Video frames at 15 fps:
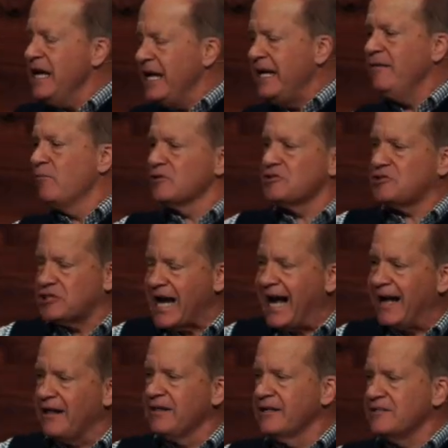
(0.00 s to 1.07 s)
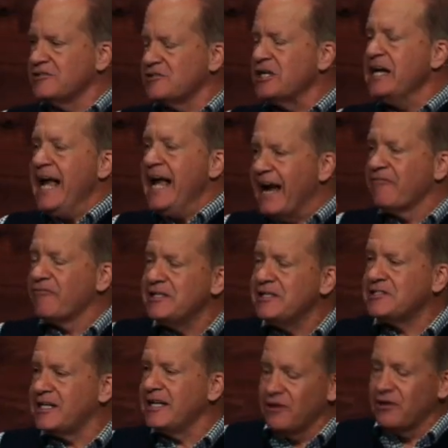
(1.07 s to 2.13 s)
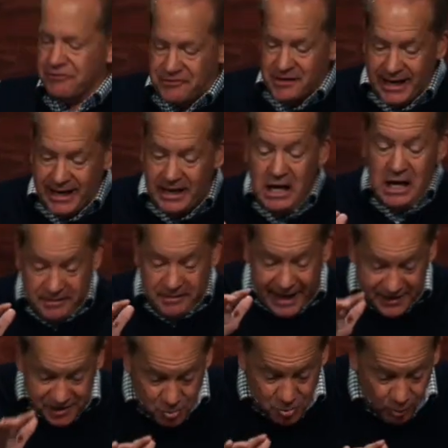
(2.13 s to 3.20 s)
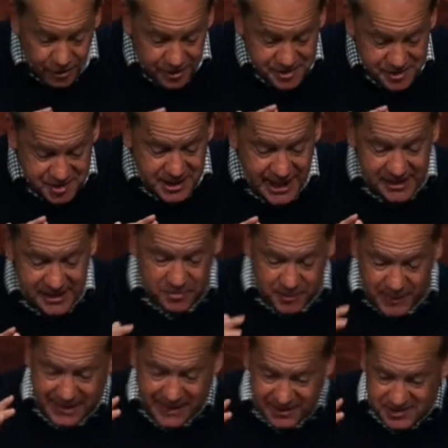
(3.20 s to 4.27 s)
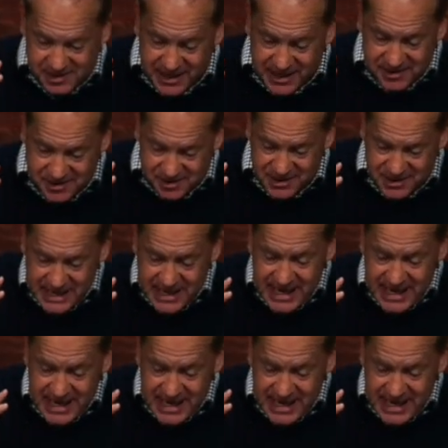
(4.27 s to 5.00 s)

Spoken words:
He will challenge every single thing that his Word says because he's